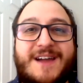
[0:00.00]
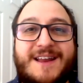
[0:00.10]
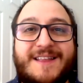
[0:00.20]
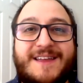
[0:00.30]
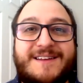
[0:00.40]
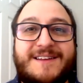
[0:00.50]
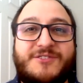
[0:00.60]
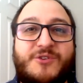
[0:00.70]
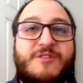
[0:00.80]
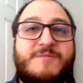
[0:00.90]
kind of like
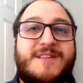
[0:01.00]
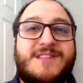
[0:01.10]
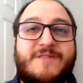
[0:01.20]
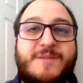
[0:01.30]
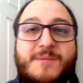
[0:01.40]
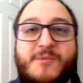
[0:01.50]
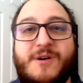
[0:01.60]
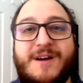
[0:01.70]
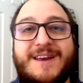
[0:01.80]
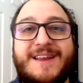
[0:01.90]
introduced myself a bit
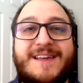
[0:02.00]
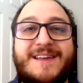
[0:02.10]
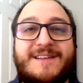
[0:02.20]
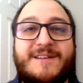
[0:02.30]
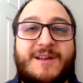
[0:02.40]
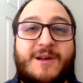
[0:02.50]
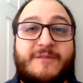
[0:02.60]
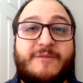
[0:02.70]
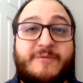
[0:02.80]
more. And, you oh, know, oh, you